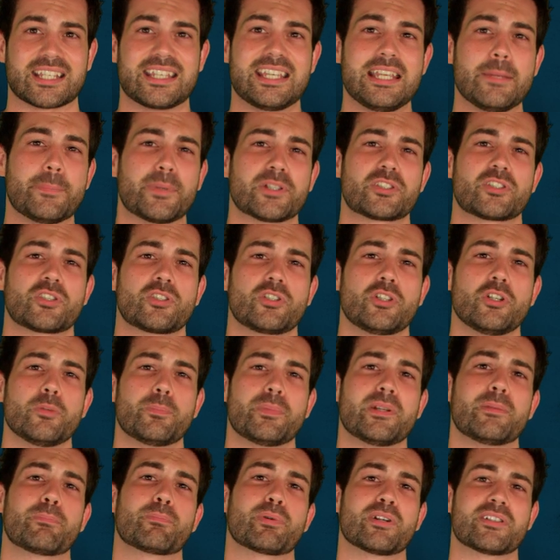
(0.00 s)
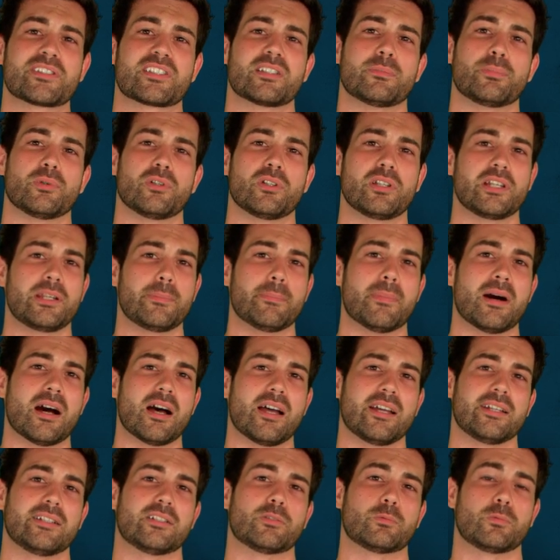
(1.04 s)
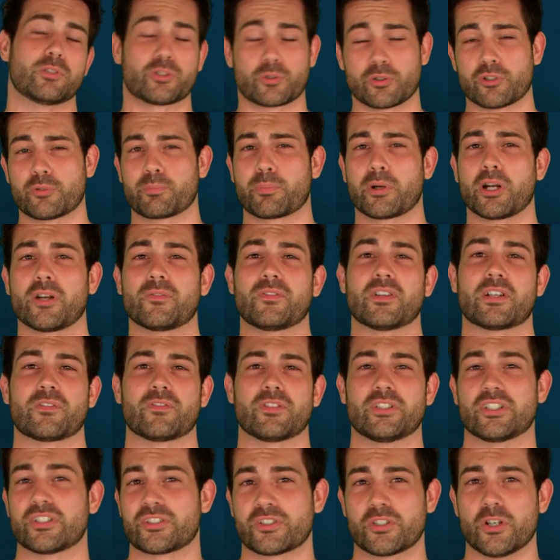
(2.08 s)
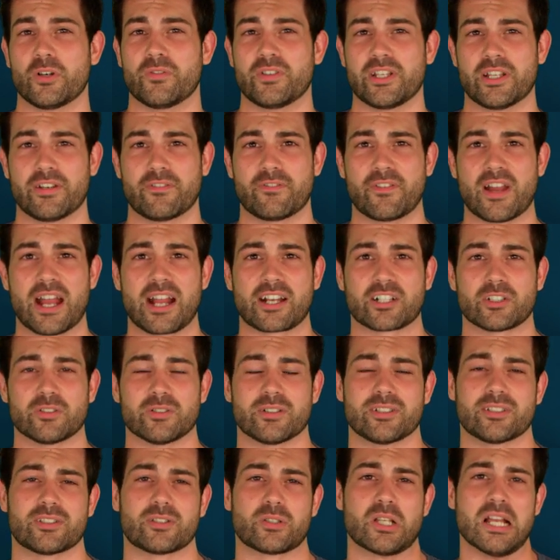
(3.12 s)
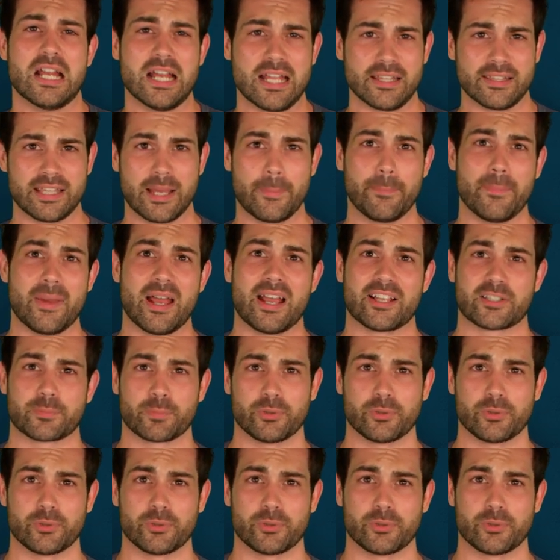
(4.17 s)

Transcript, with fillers: keep it stupid principle in mind, which was perfect for the Soviet factories that mass